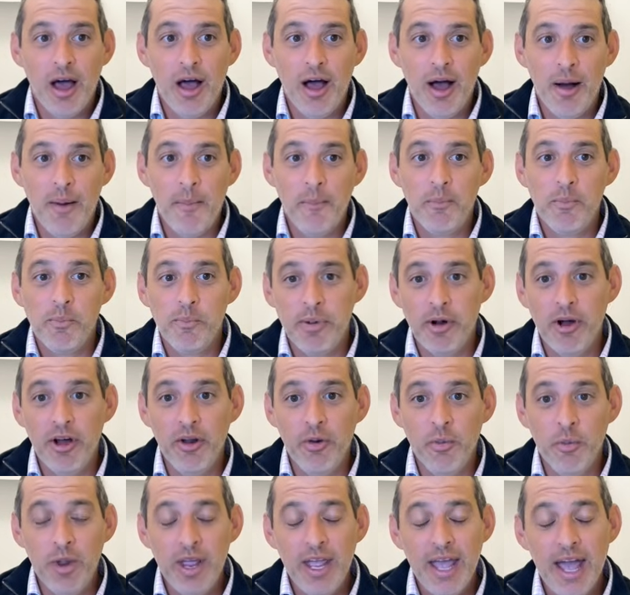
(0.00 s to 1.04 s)
um,
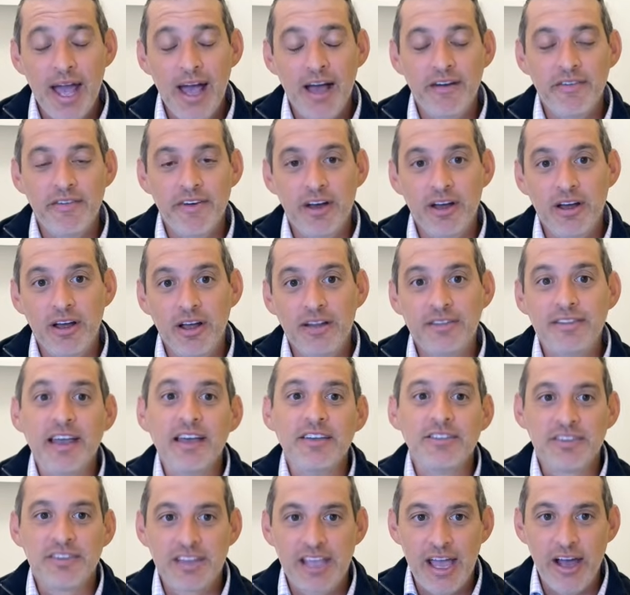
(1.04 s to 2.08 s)
but we have a, a
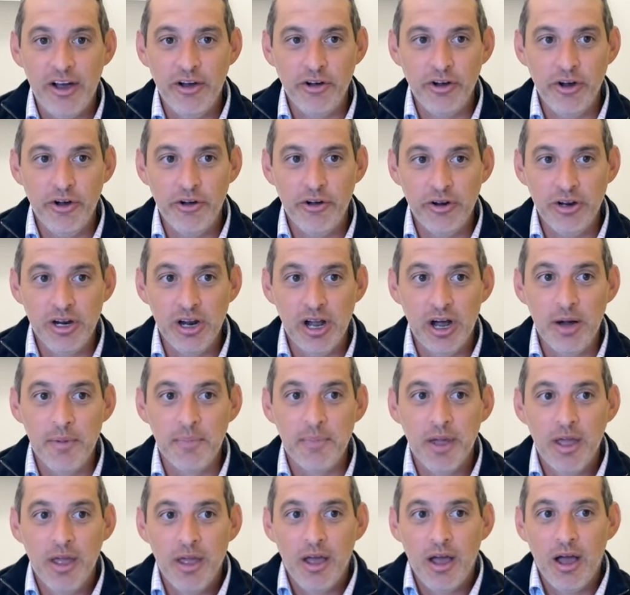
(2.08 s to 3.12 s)
test account loaded
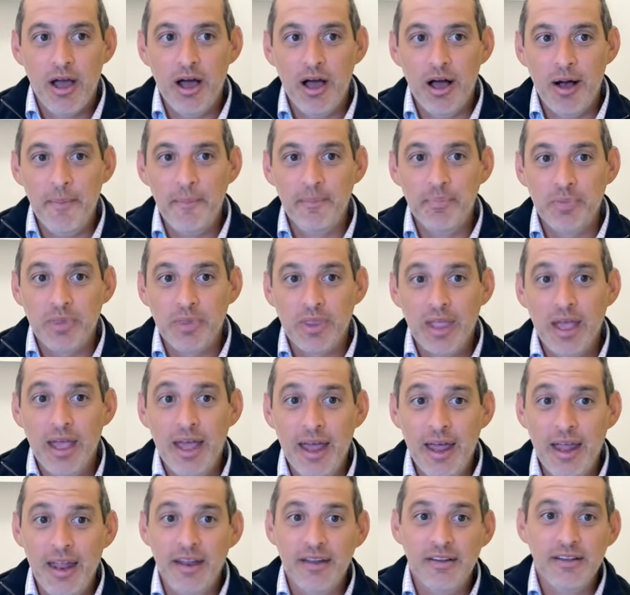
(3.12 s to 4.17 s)
up. Um,
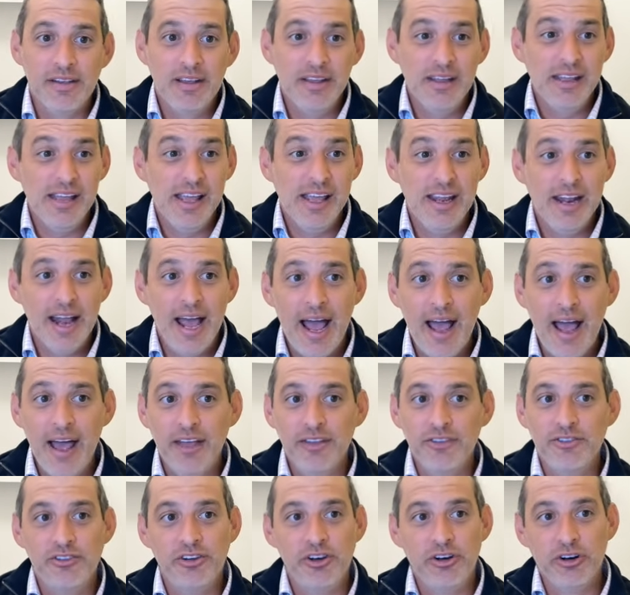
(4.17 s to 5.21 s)
and it
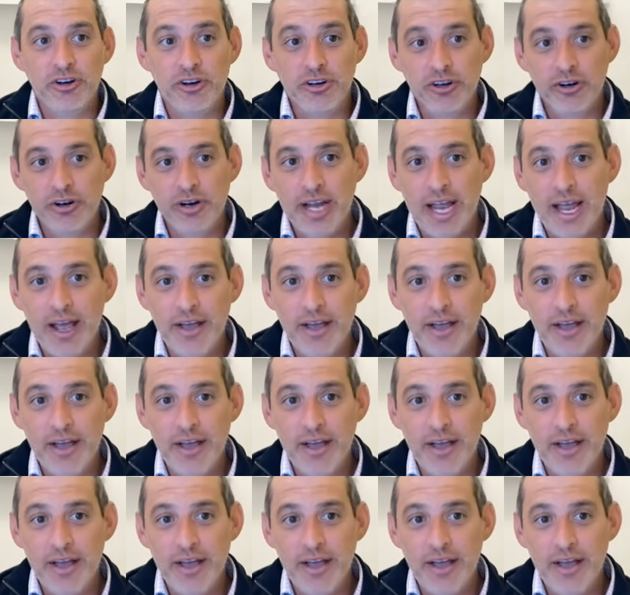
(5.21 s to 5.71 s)
has your your